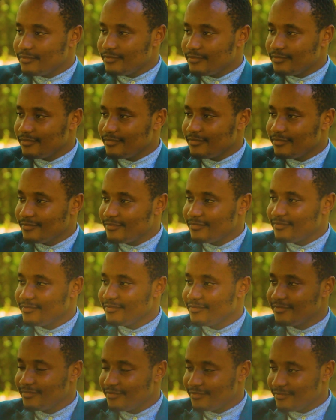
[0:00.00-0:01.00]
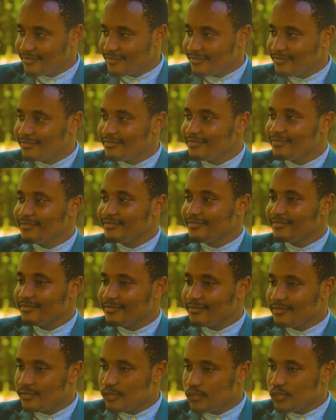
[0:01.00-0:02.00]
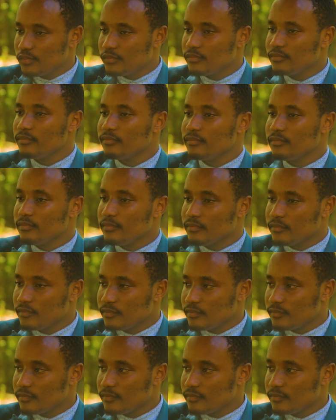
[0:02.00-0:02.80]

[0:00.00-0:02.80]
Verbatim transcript: new field, and very